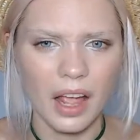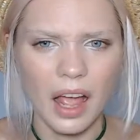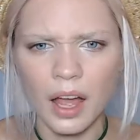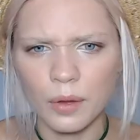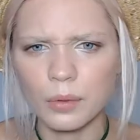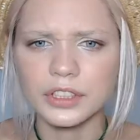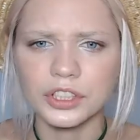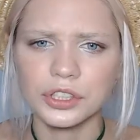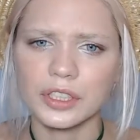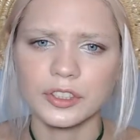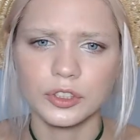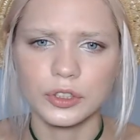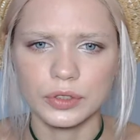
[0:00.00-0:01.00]
I will
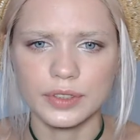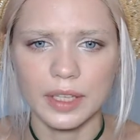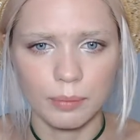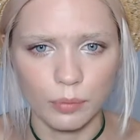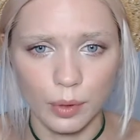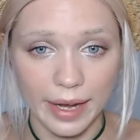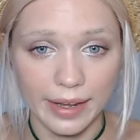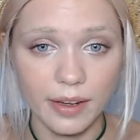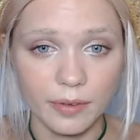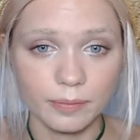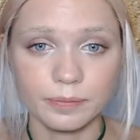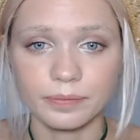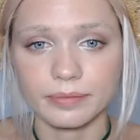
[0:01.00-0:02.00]
just do some break
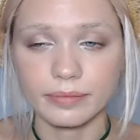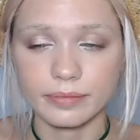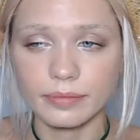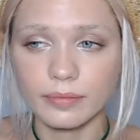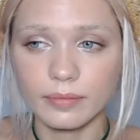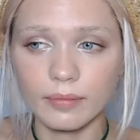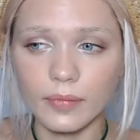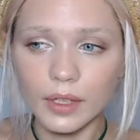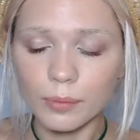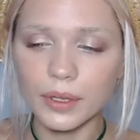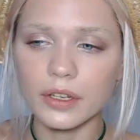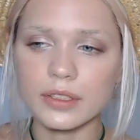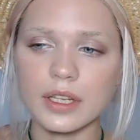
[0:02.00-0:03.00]

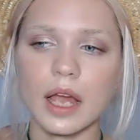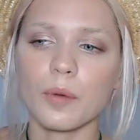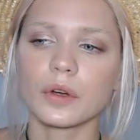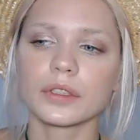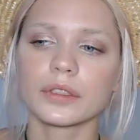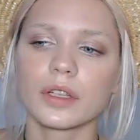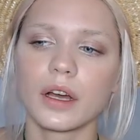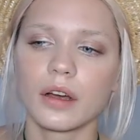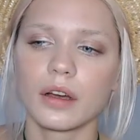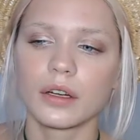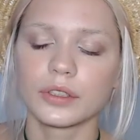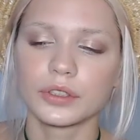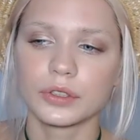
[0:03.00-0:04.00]
because I want
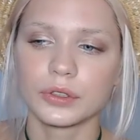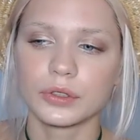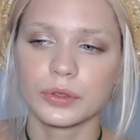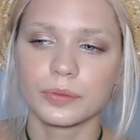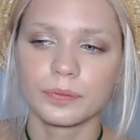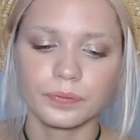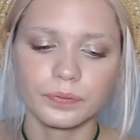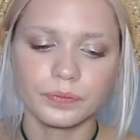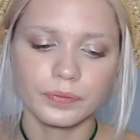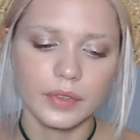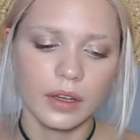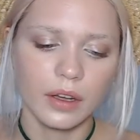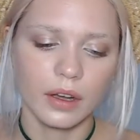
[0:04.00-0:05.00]
uh, to
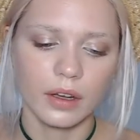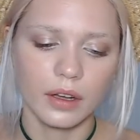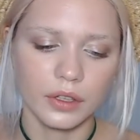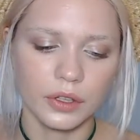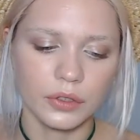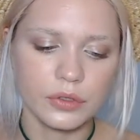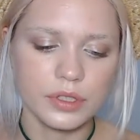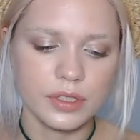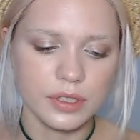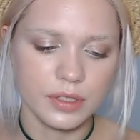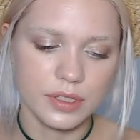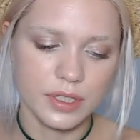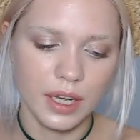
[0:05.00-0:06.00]
uh,
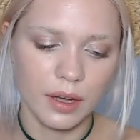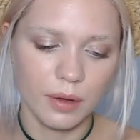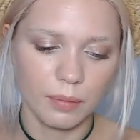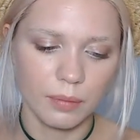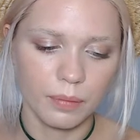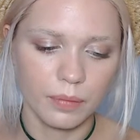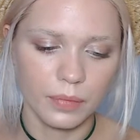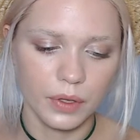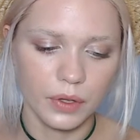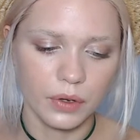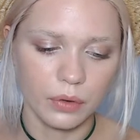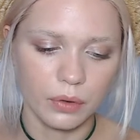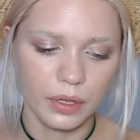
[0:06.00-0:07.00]
use some,
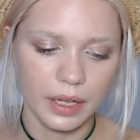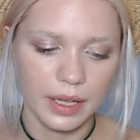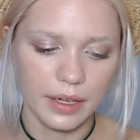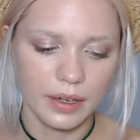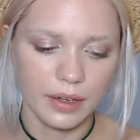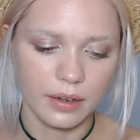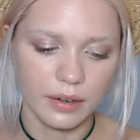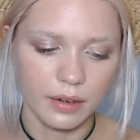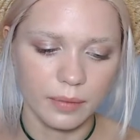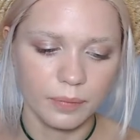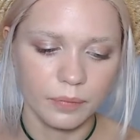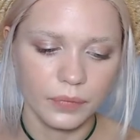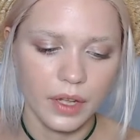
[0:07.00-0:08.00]
you know, like
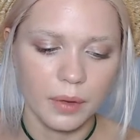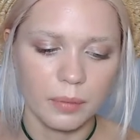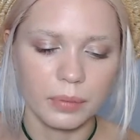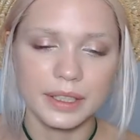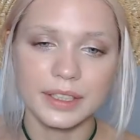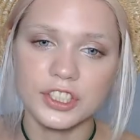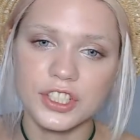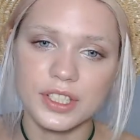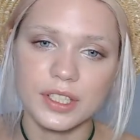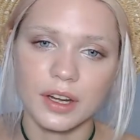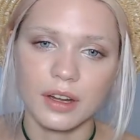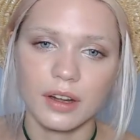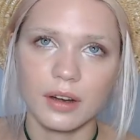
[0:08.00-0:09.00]
uh,
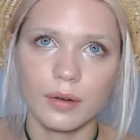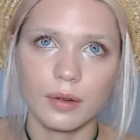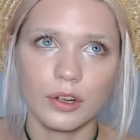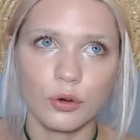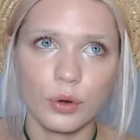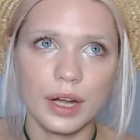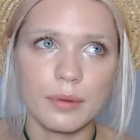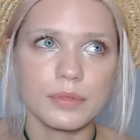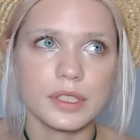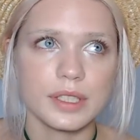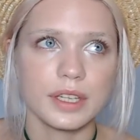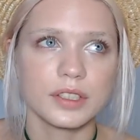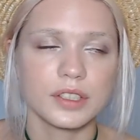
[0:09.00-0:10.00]
bleach uh,
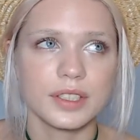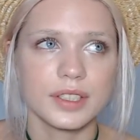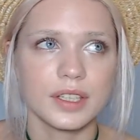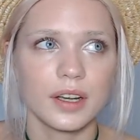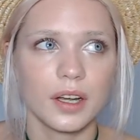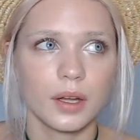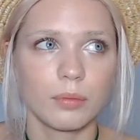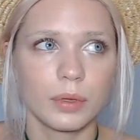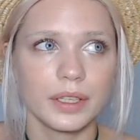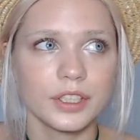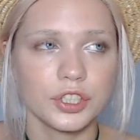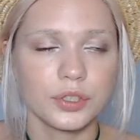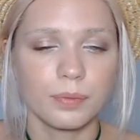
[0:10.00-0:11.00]
creams and uh,
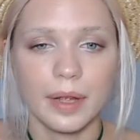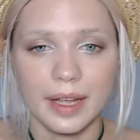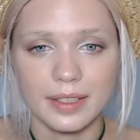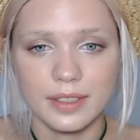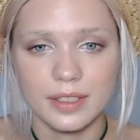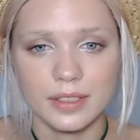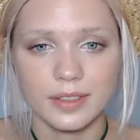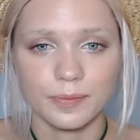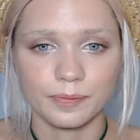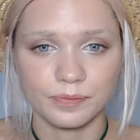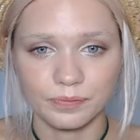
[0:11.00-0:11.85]
bleach masks.